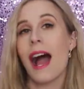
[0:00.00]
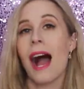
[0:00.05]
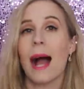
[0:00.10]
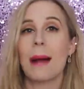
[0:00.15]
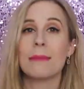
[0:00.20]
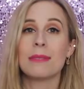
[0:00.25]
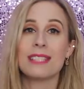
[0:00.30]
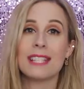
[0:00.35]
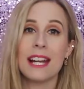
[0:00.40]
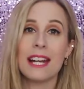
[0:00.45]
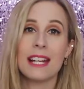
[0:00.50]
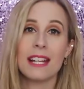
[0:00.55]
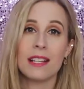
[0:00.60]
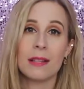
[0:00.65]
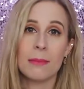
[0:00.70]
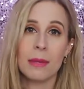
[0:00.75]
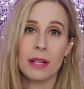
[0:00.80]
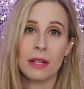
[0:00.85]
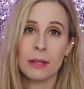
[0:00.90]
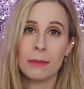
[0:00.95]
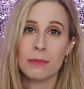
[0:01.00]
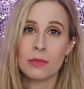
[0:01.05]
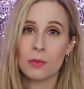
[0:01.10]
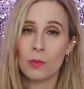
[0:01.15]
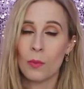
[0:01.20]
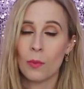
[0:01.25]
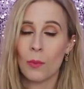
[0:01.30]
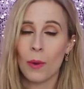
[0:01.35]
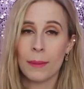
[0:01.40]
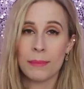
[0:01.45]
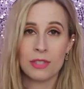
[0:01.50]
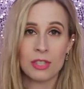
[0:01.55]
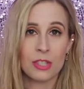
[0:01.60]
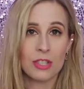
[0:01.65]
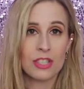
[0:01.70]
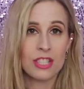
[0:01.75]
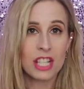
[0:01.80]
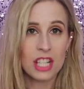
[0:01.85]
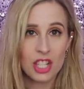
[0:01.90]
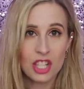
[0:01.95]
I'm citing the
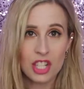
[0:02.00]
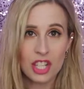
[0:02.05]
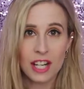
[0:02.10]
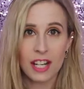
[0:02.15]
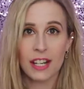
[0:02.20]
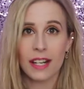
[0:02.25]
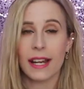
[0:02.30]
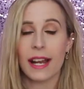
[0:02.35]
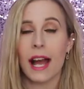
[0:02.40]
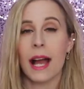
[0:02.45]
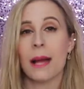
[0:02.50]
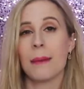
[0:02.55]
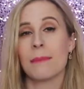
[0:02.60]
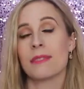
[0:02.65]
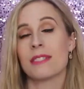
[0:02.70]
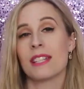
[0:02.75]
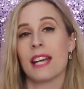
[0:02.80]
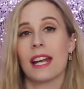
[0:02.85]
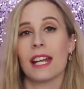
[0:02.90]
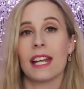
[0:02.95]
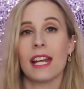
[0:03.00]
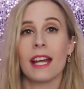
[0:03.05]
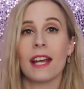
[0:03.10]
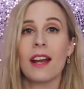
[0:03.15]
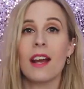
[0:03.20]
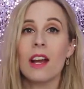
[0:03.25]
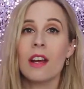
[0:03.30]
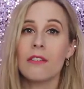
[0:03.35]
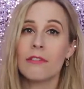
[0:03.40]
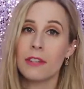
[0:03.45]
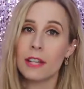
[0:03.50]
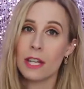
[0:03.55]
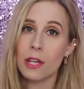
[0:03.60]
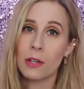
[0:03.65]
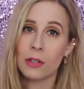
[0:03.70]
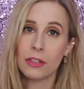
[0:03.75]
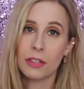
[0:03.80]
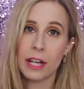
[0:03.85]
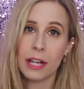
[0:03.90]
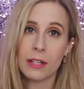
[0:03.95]
Merriam-Webster dictionary. I'm citing
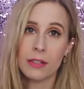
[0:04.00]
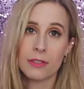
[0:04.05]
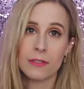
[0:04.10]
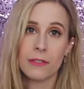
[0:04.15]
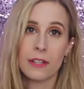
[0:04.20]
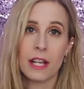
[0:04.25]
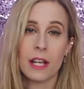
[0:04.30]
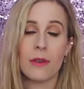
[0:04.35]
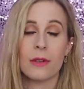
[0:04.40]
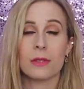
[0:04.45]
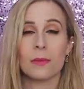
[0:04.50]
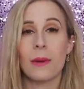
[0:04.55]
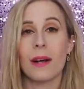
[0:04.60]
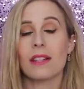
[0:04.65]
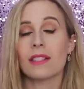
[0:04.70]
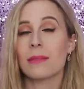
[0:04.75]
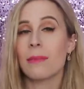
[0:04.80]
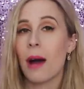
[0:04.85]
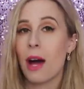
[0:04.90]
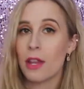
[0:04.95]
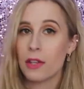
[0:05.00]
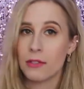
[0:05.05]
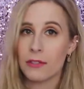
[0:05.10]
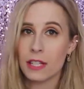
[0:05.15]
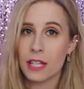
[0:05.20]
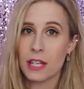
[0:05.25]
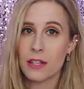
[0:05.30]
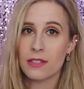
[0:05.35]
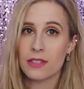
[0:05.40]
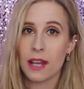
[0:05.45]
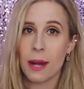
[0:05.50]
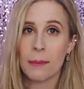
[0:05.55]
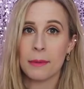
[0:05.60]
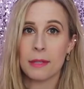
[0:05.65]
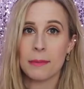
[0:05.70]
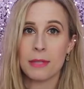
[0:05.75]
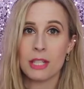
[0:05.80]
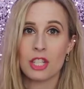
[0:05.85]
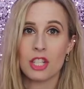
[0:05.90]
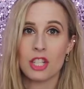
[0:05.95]
video creators' video, as well as some other videos that I'm
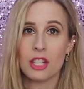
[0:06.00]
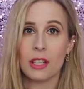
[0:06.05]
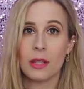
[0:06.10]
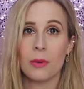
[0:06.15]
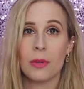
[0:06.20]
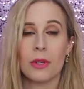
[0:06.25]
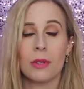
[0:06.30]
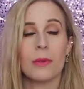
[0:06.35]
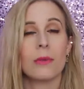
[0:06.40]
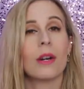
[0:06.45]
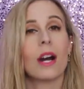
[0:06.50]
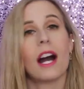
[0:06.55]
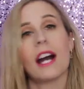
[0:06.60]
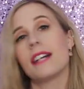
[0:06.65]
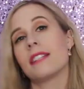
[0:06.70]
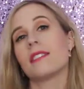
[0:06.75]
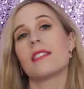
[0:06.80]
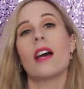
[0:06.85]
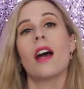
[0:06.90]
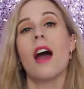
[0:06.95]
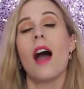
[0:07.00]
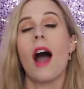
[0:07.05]
going to be sharing with you guys.